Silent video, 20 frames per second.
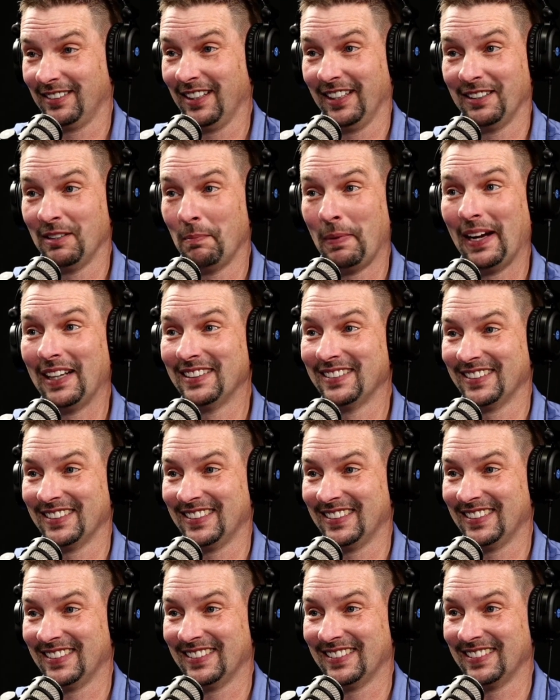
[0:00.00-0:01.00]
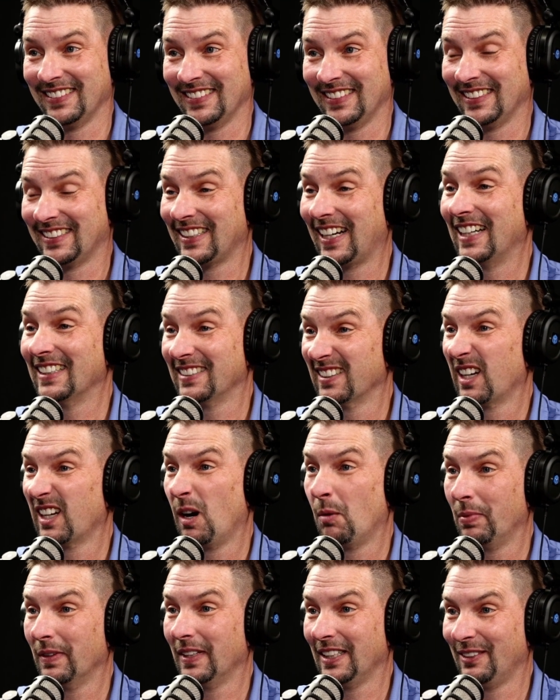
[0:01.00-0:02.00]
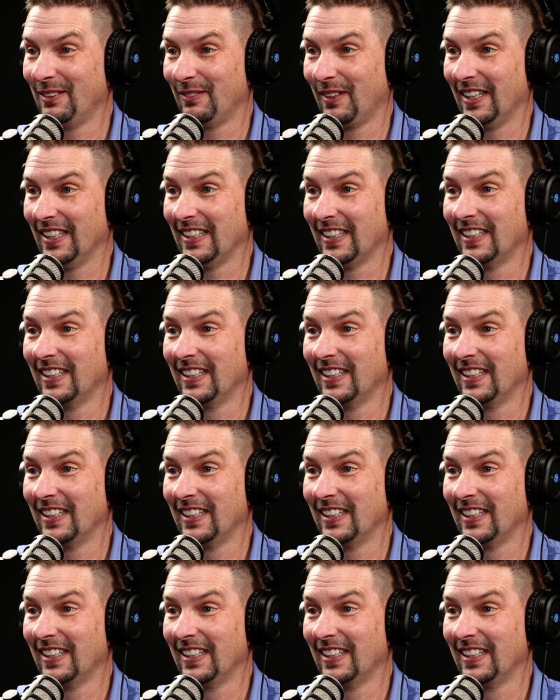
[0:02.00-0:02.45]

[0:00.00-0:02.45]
It depends on the size of the company, right?